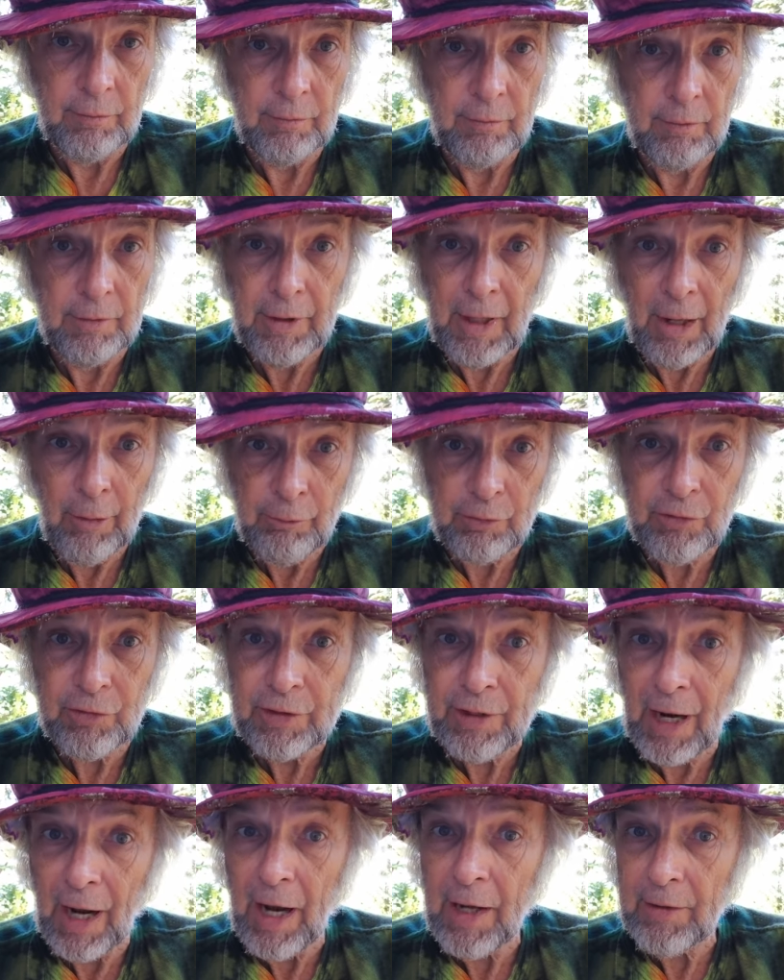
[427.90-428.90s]
And I was
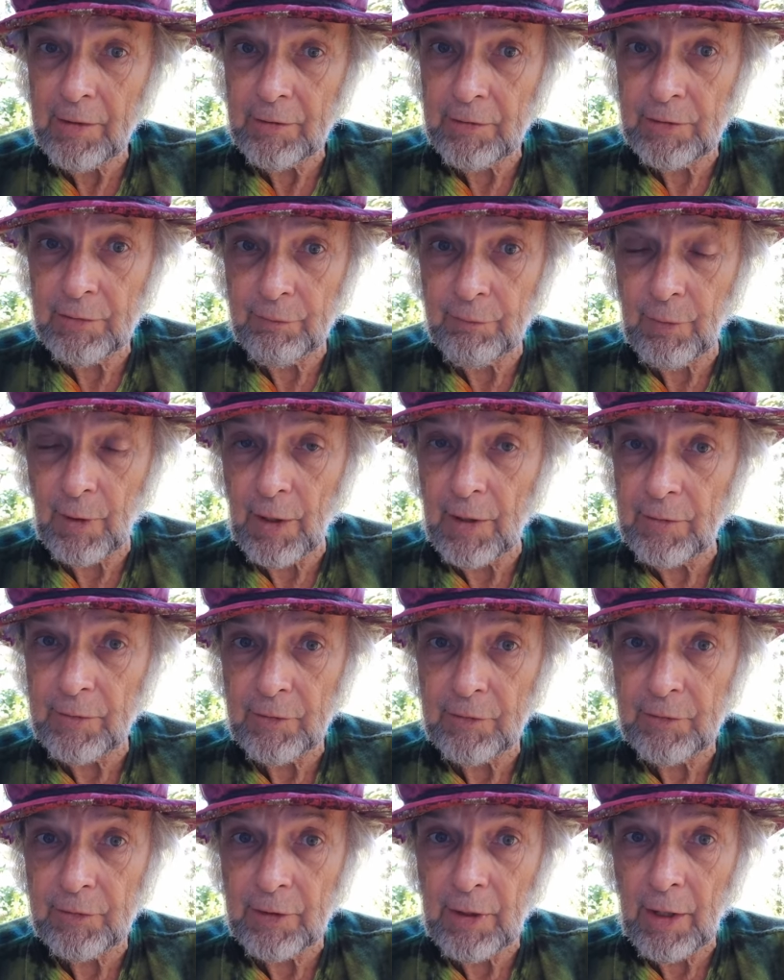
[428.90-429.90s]
guided to find
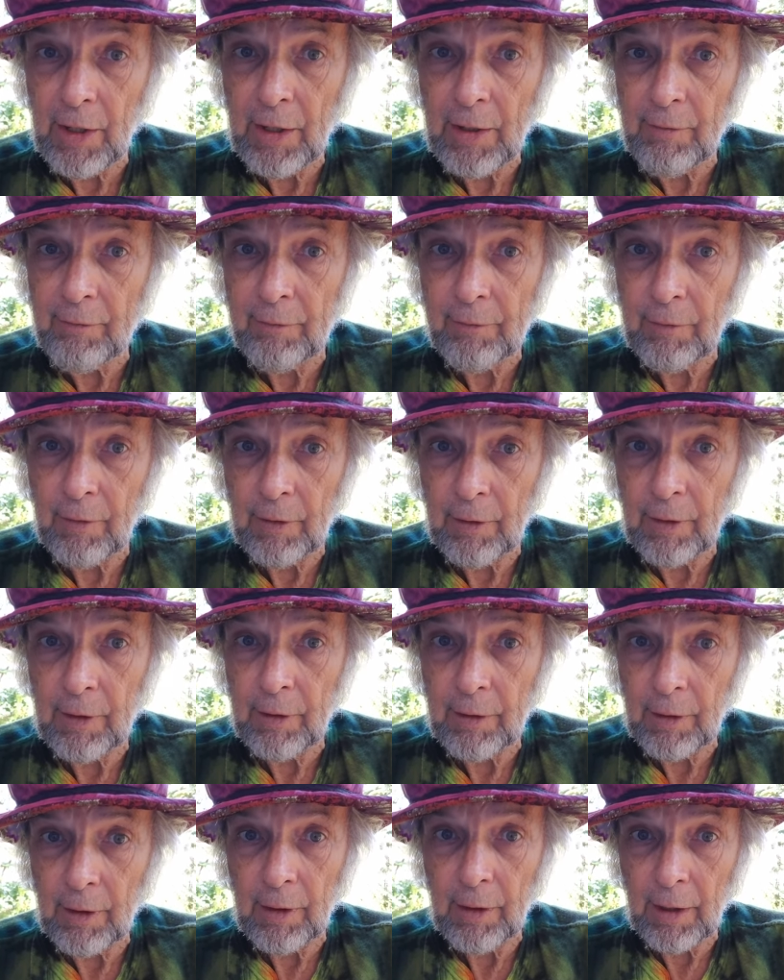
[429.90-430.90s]
this cave.
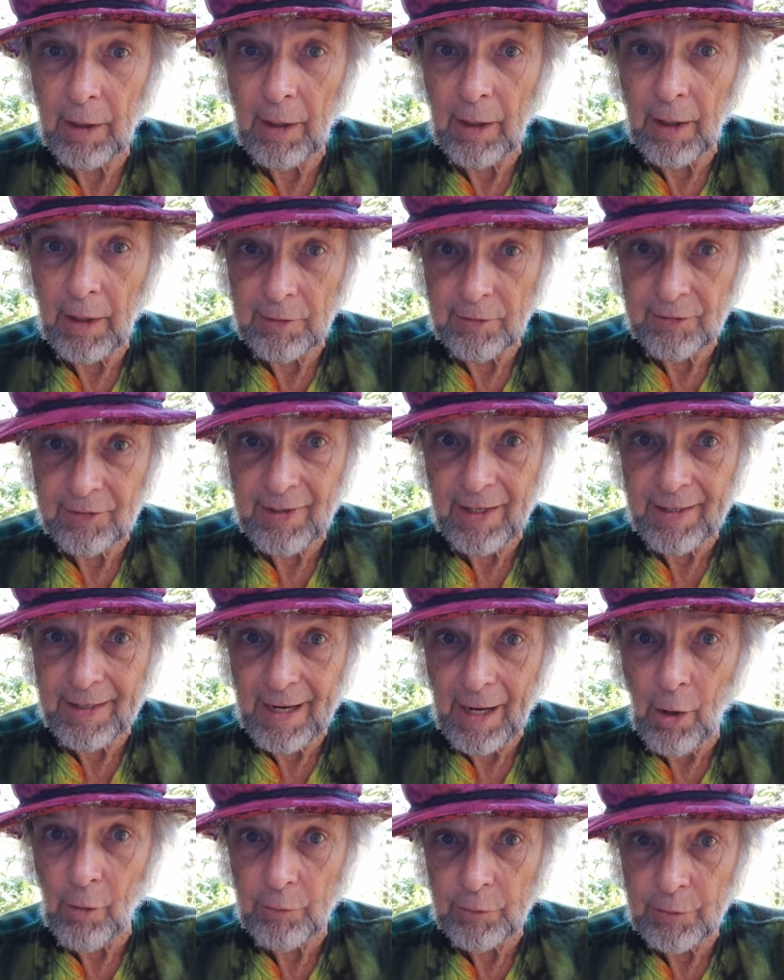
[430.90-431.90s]
I set
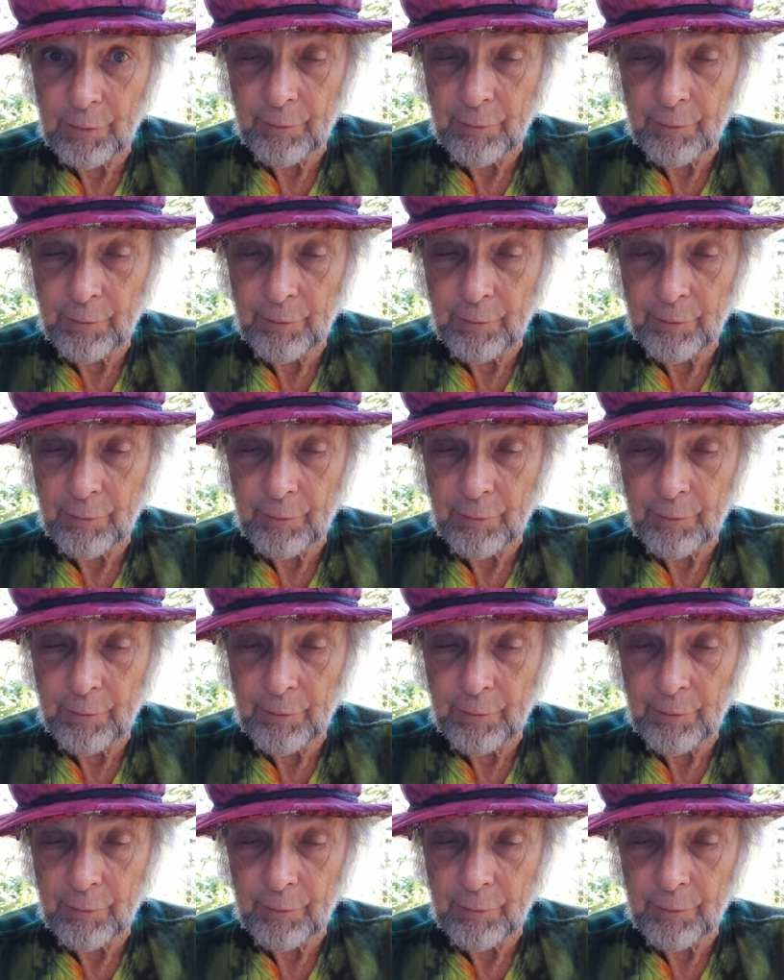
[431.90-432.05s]
out to